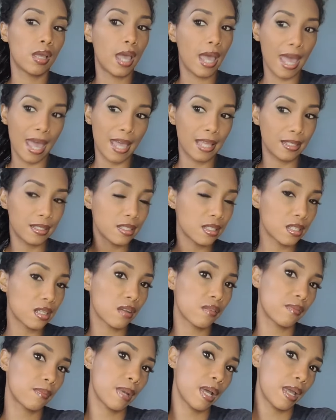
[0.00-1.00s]
ends
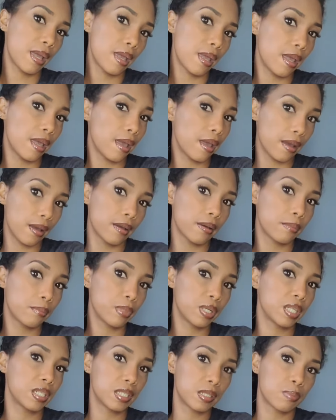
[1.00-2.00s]
of my hair,
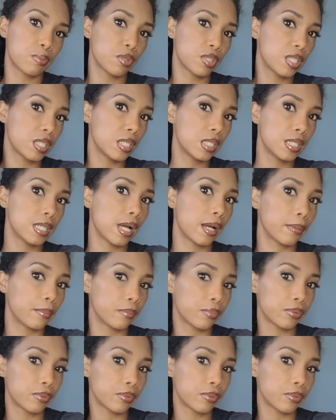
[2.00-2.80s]
but it's pretty damp.